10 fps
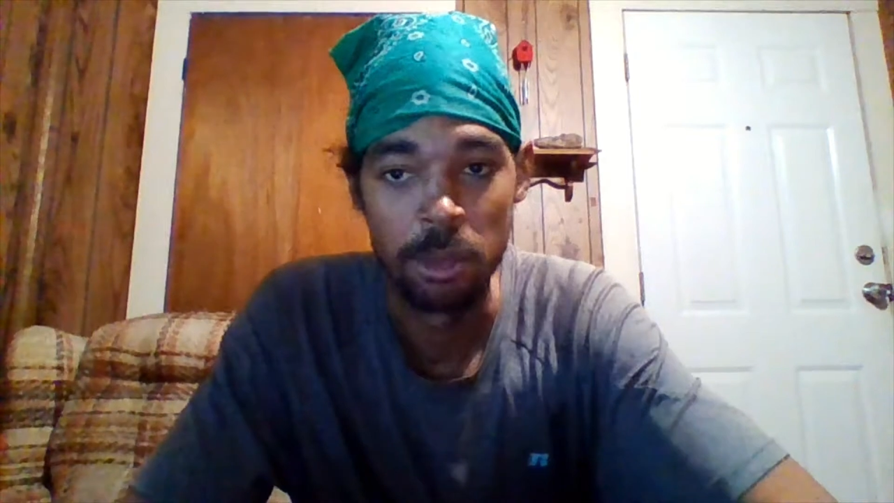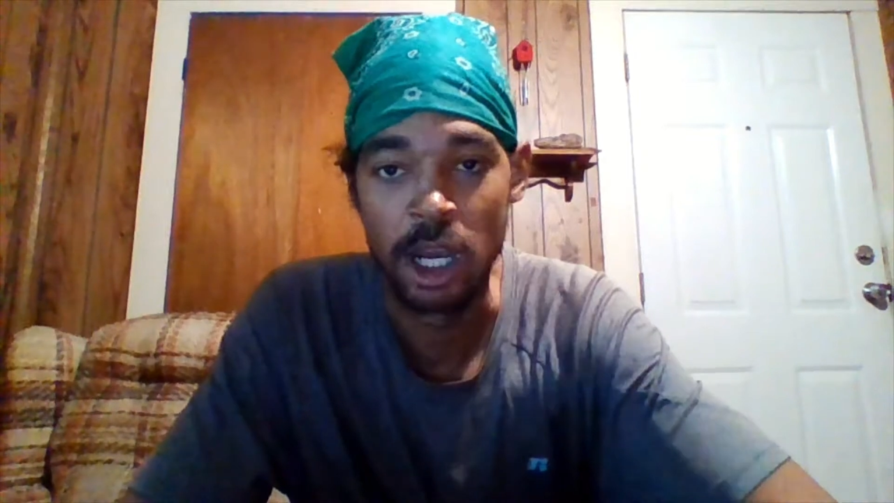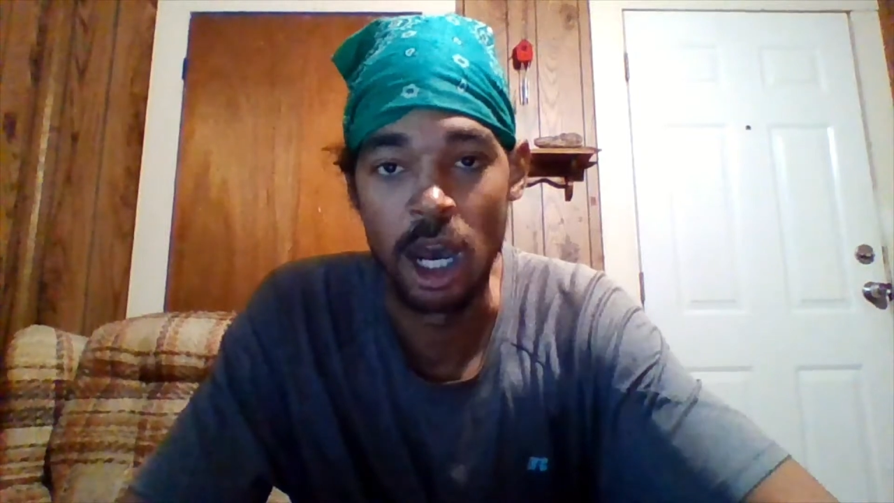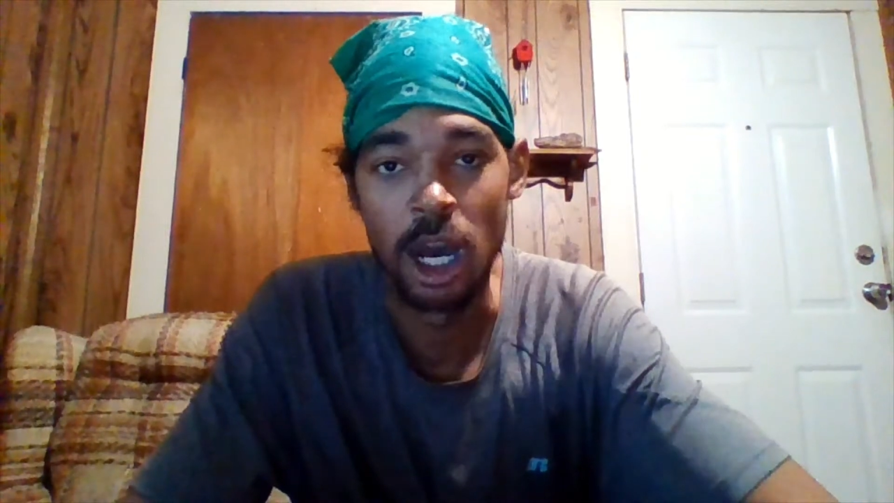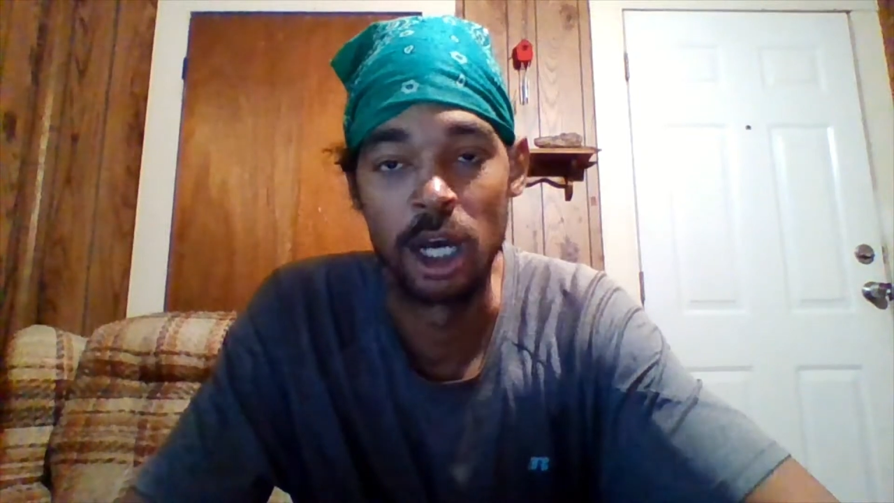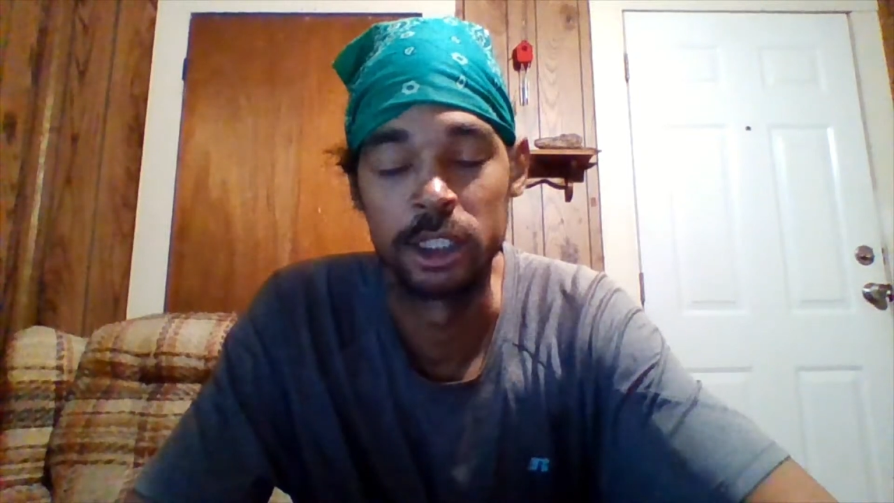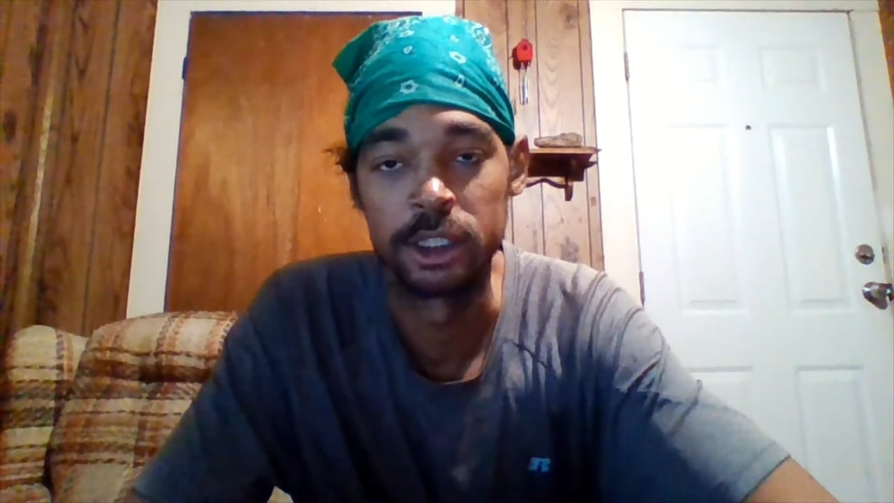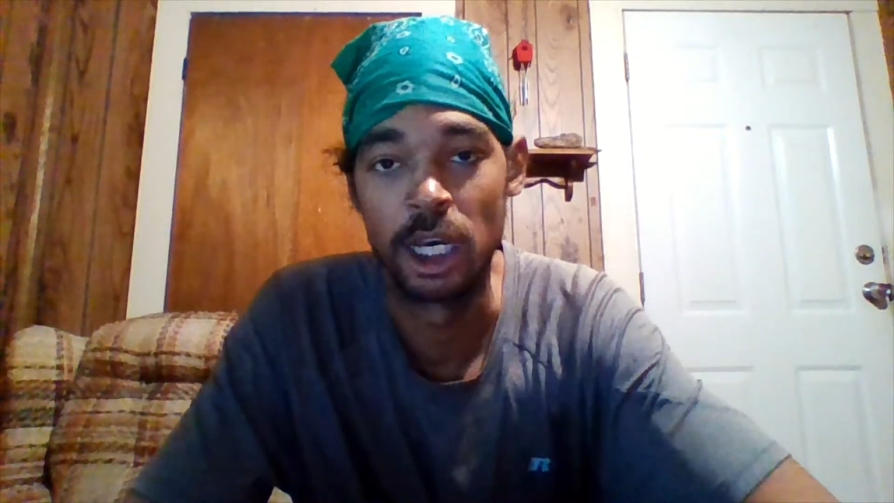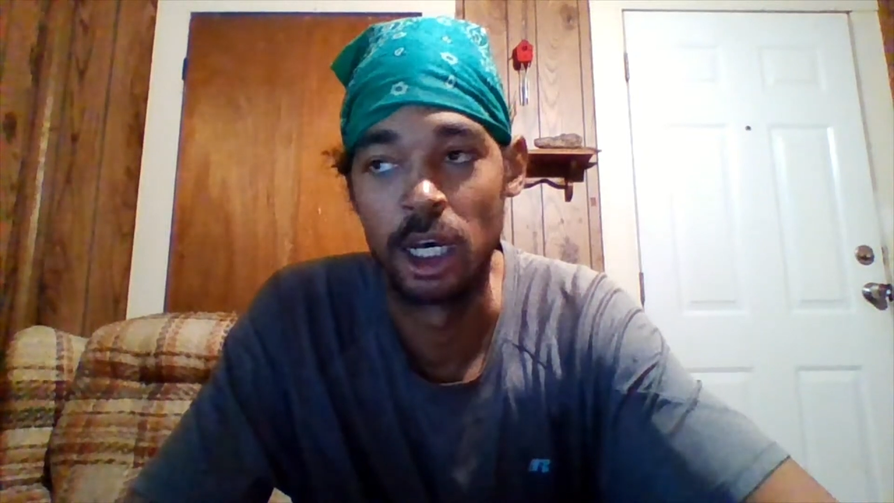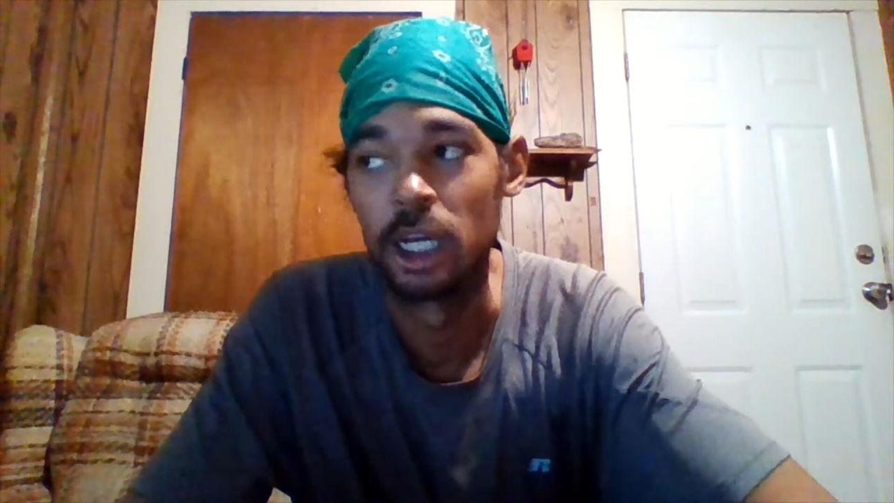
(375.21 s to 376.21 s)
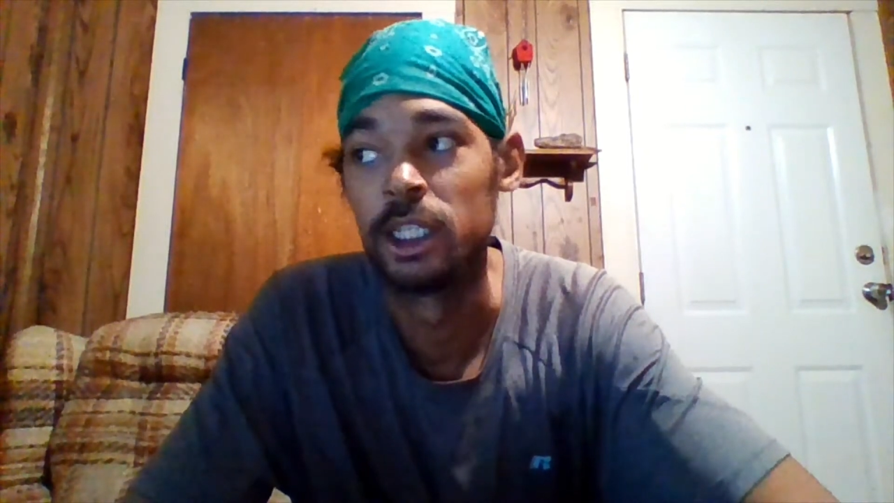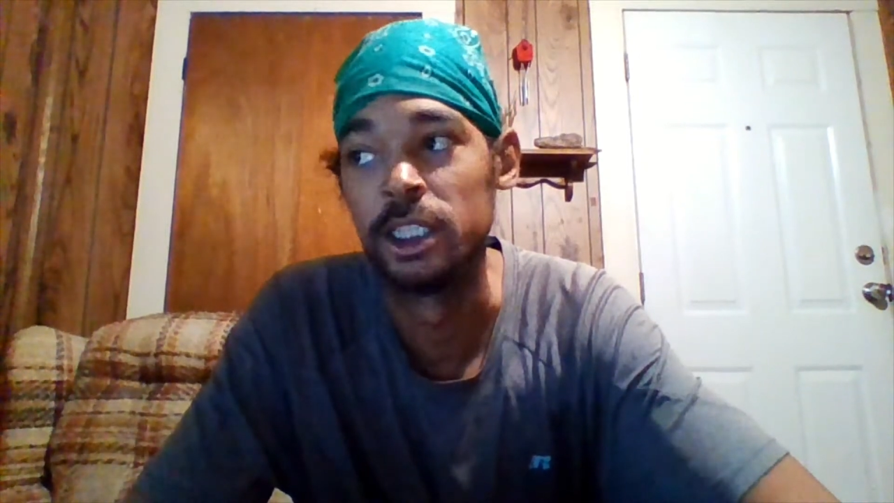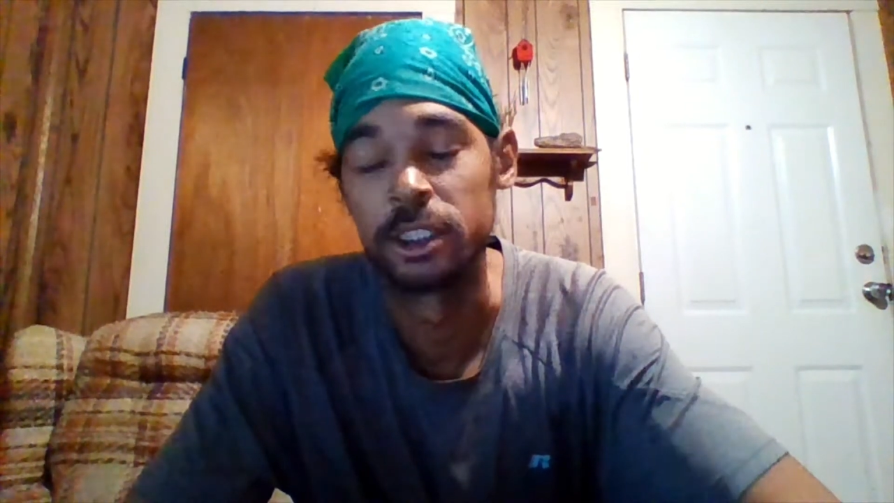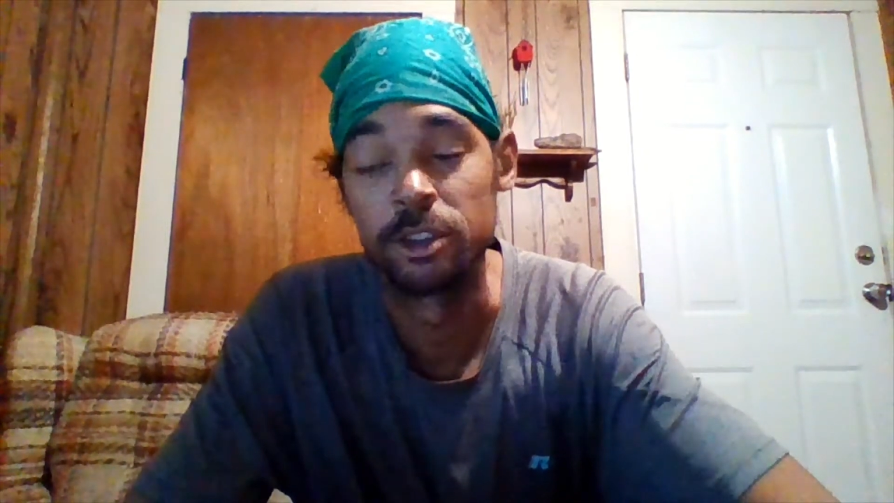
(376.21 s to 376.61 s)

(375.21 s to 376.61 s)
because it's